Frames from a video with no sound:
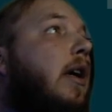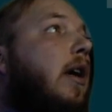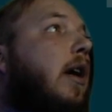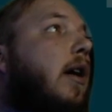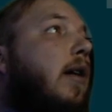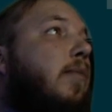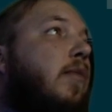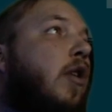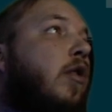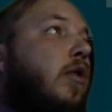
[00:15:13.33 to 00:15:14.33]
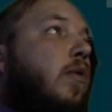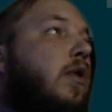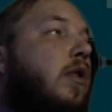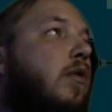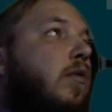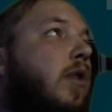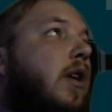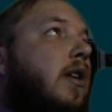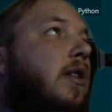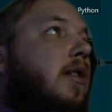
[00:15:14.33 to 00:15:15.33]
All you would do
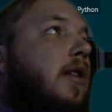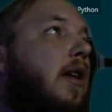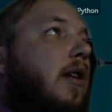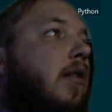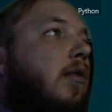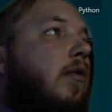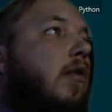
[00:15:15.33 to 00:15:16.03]
is take